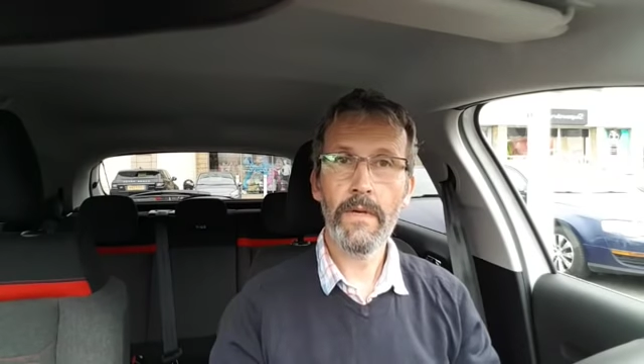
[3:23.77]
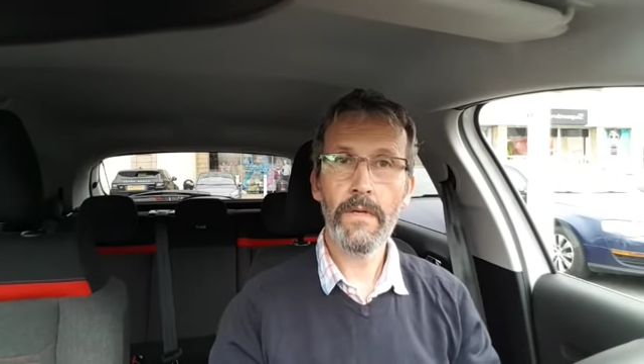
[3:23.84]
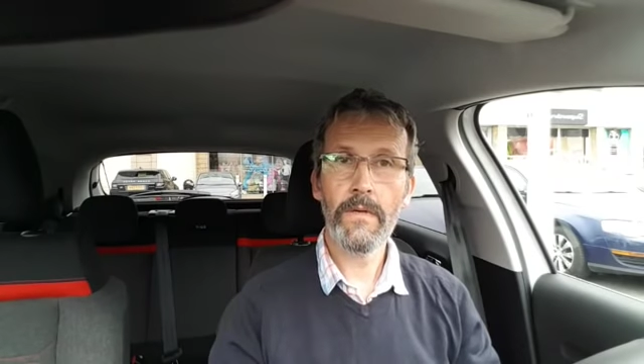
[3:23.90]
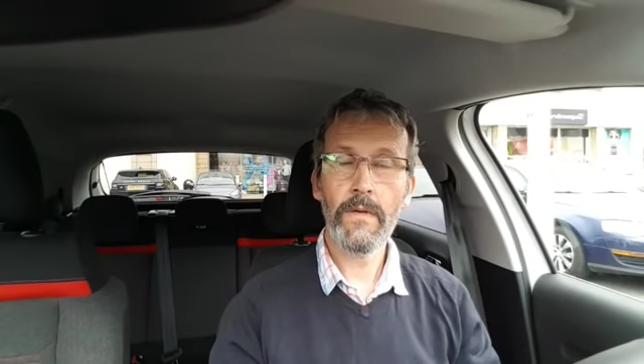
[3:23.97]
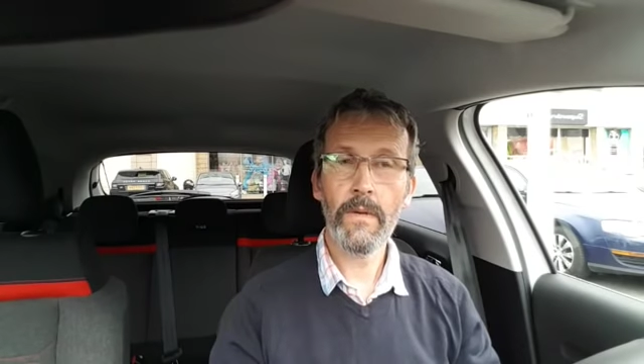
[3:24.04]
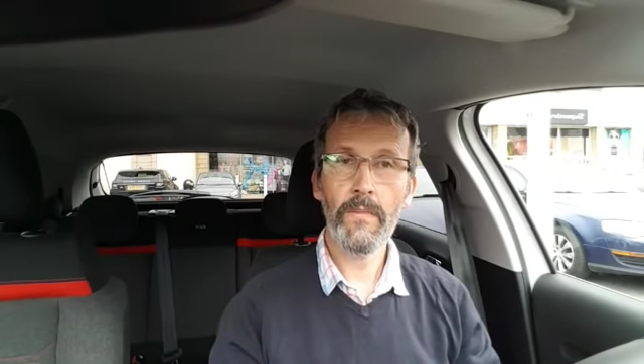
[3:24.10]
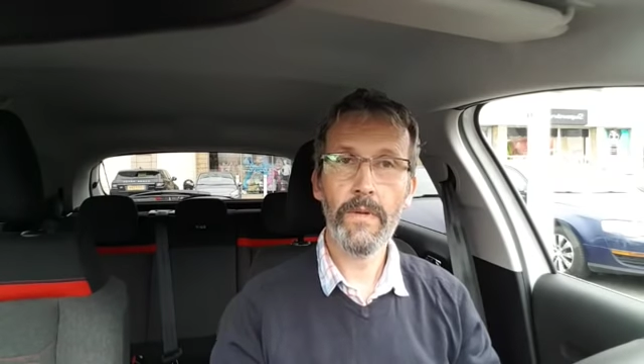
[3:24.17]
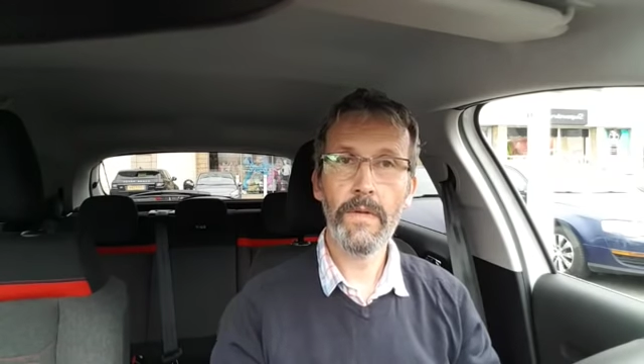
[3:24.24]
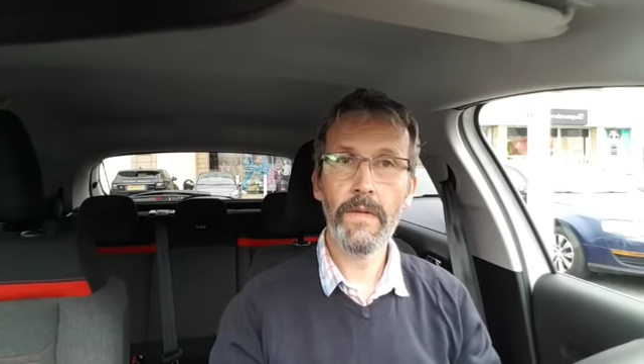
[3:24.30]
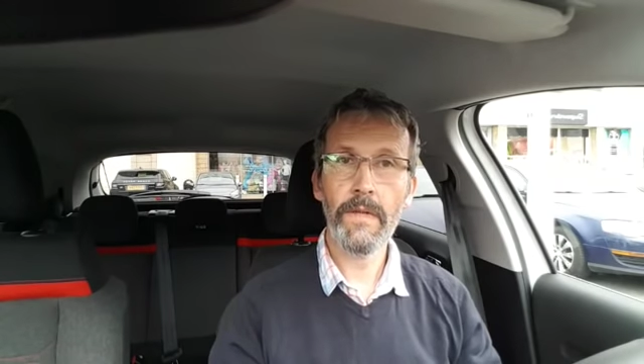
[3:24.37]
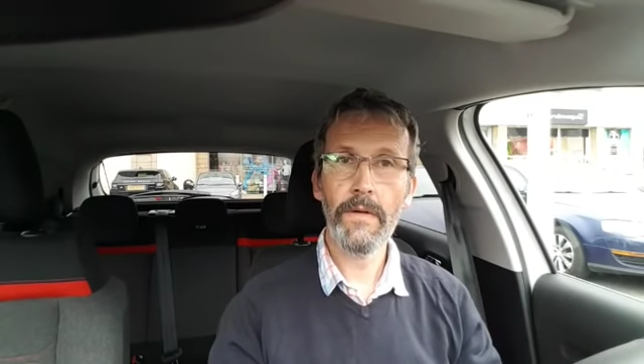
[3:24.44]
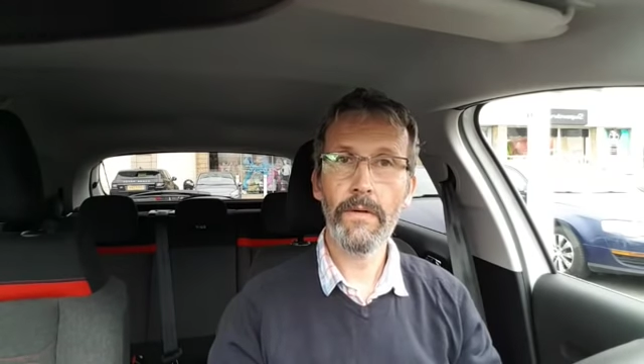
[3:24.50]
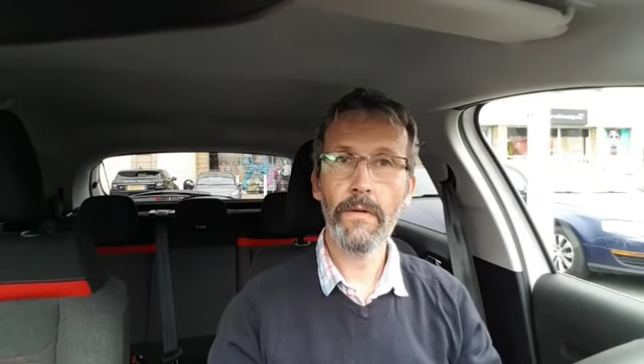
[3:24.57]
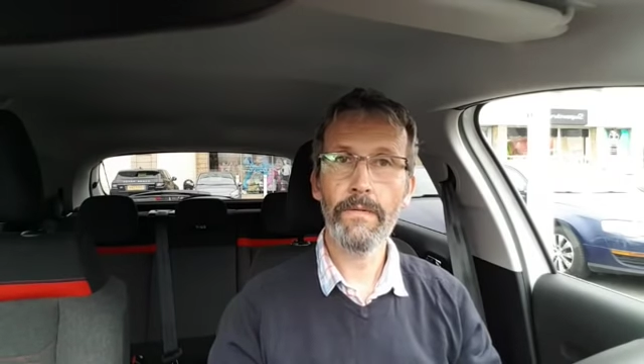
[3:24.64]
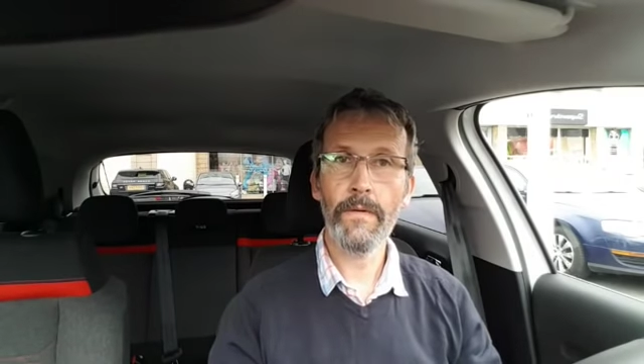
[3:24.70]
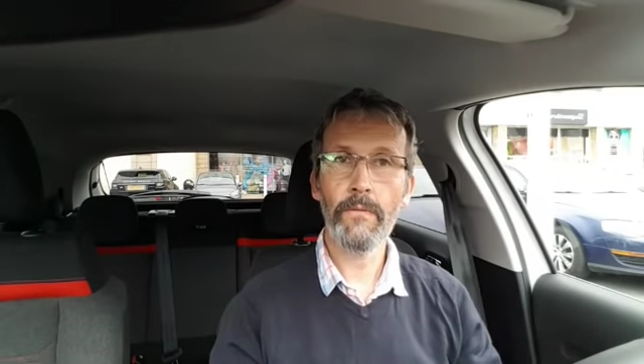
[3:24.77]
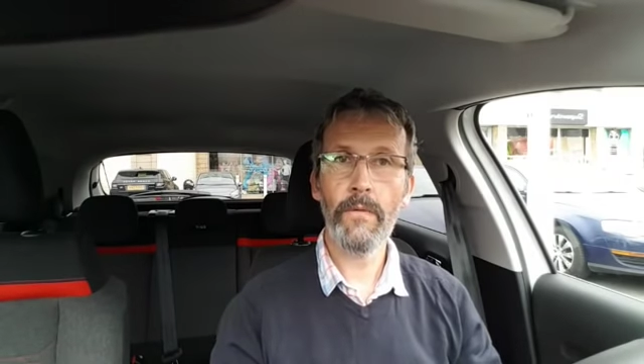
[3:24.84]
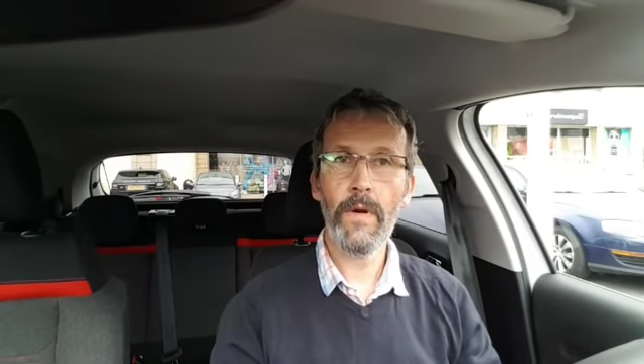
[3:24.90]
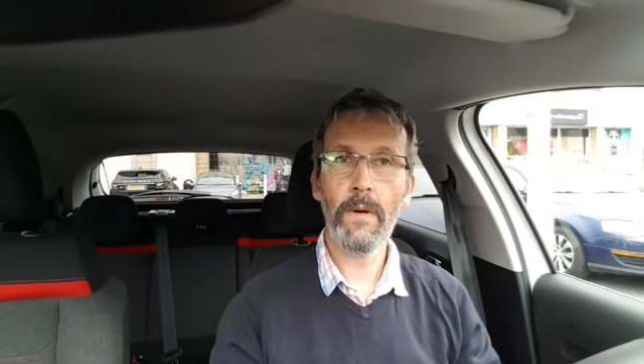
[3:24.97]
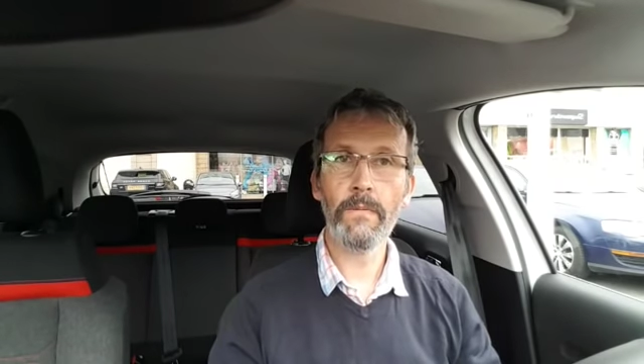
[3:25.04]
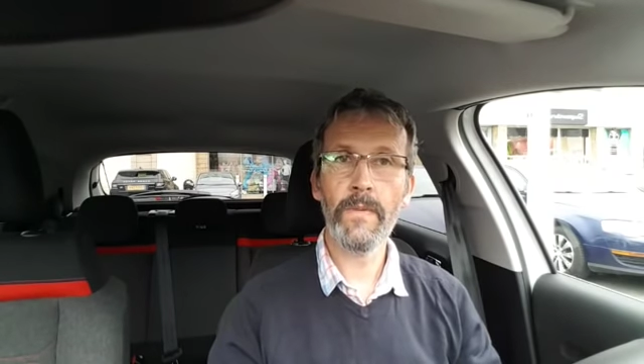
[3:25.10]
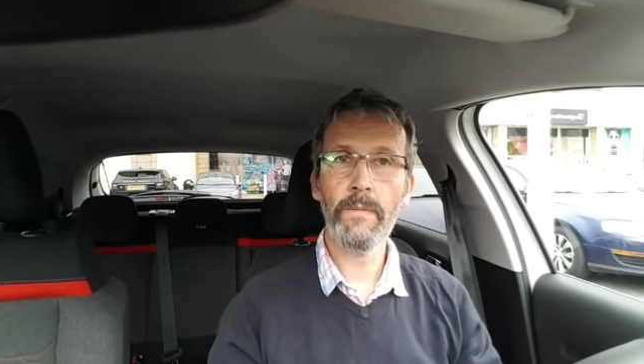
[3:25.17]
to completely
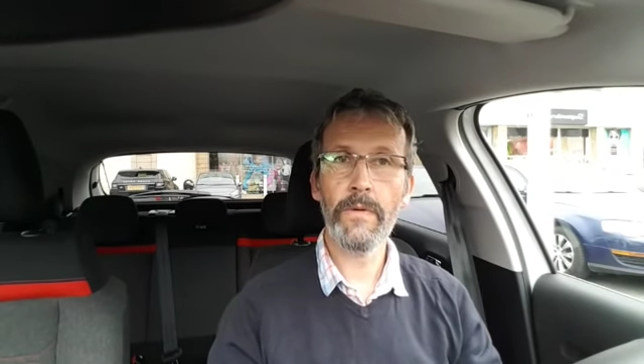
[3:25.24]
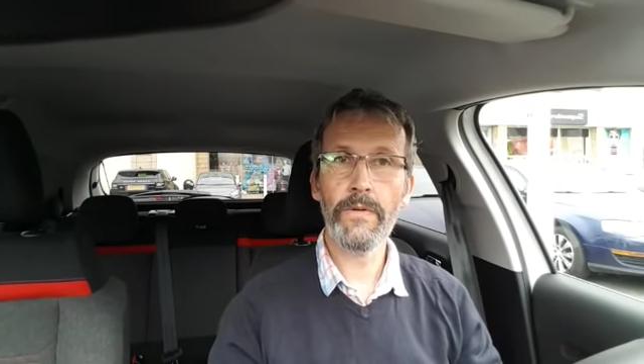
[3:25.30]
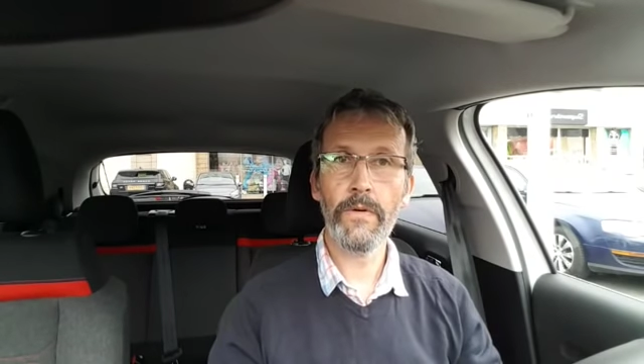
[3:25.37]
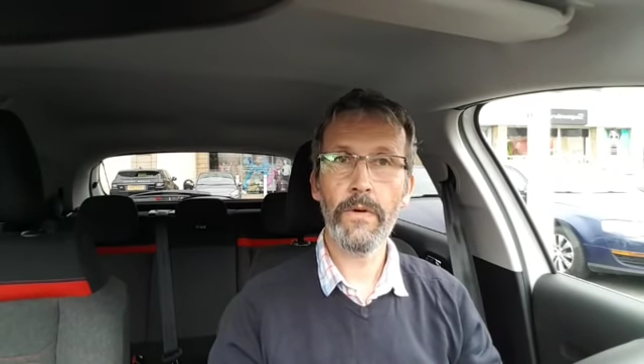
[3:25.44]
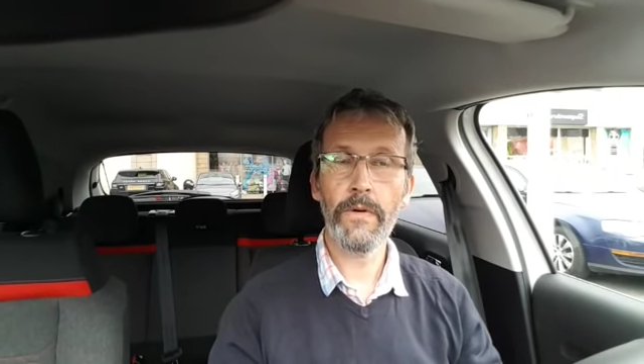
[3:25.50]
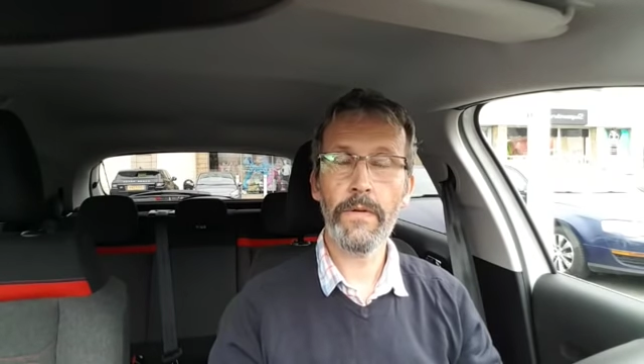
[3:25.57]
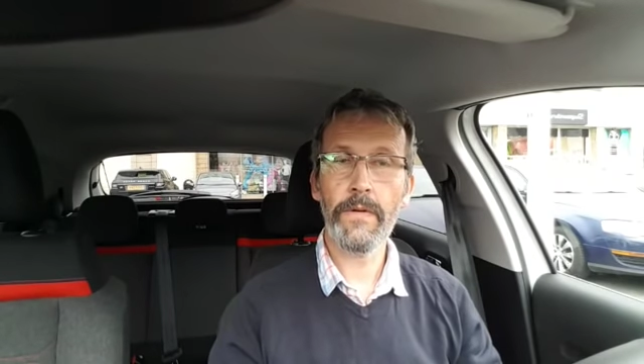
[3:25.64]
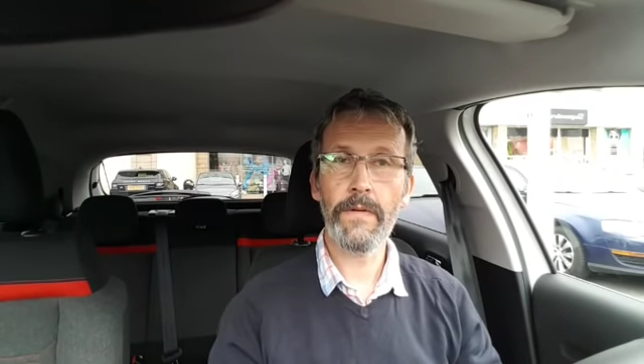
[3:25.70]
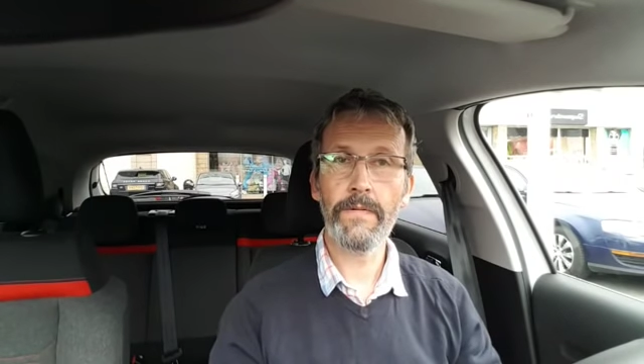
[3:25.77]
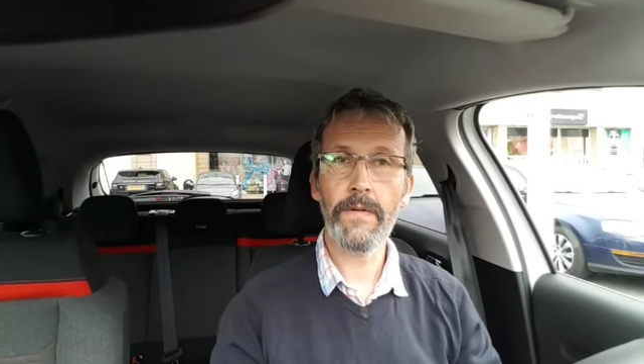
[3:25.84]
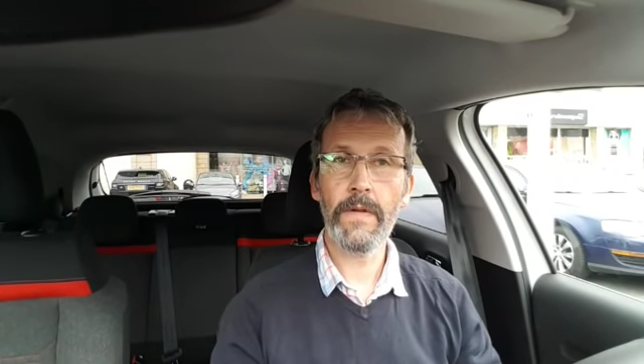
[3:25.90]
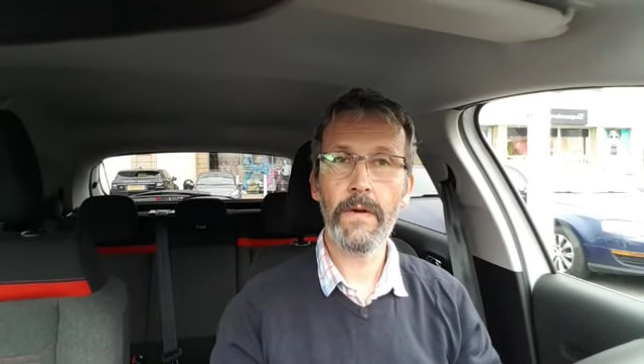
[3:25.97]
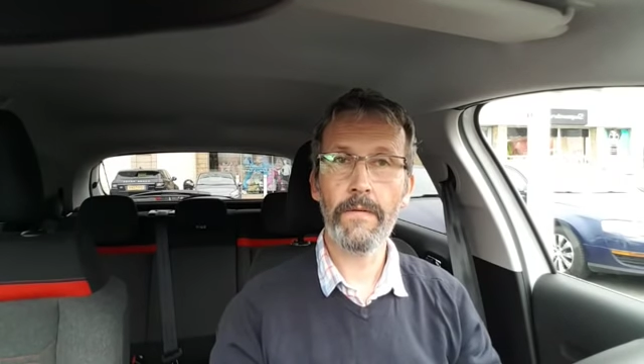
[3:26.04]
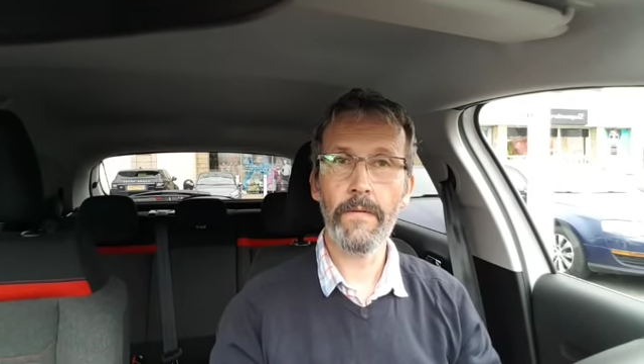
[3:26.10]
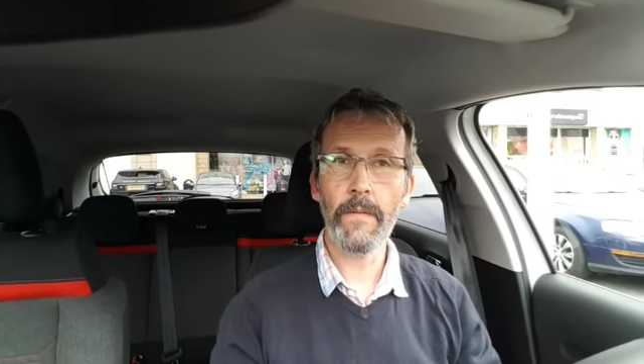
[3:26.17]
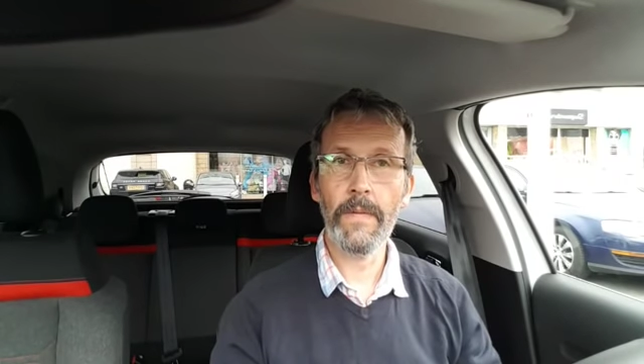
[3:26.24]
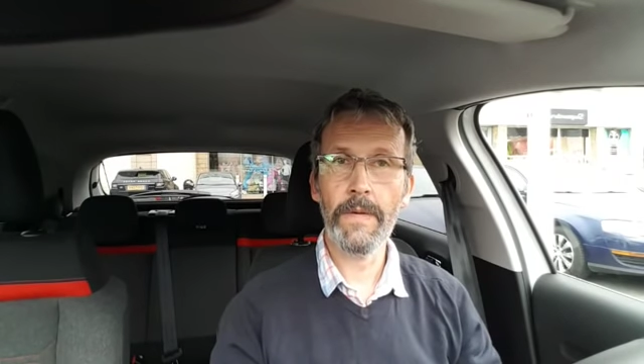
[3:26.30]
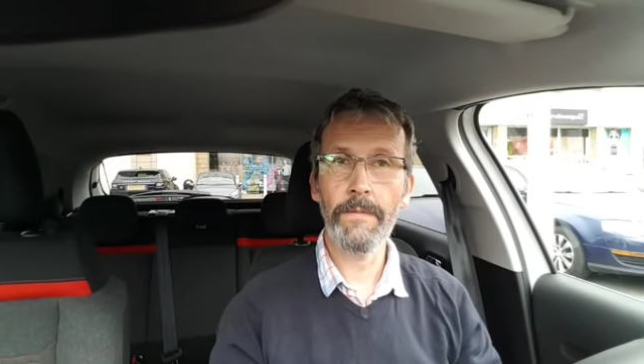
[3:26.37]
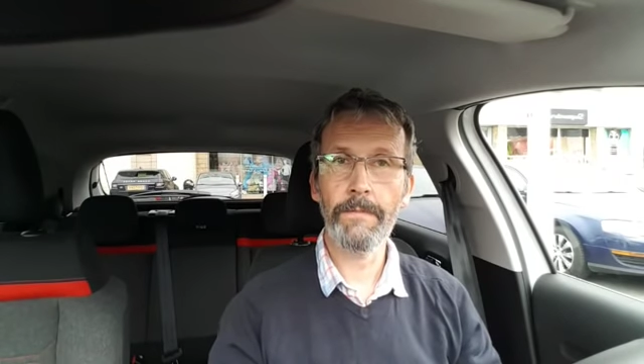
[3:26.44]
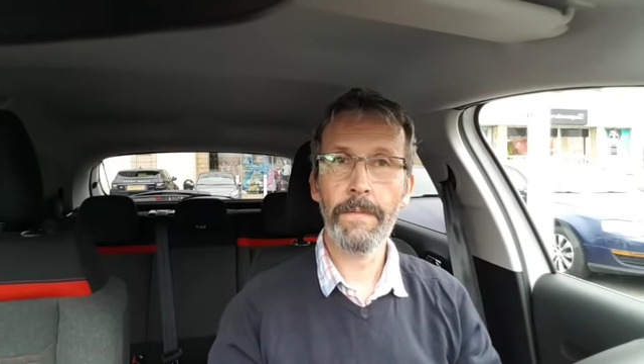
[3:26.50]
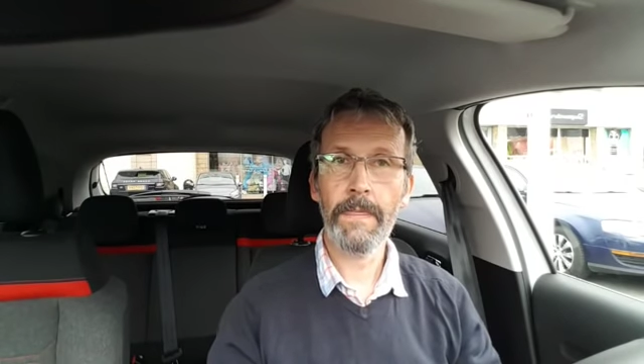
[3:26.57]
overwhelm the majority of the government.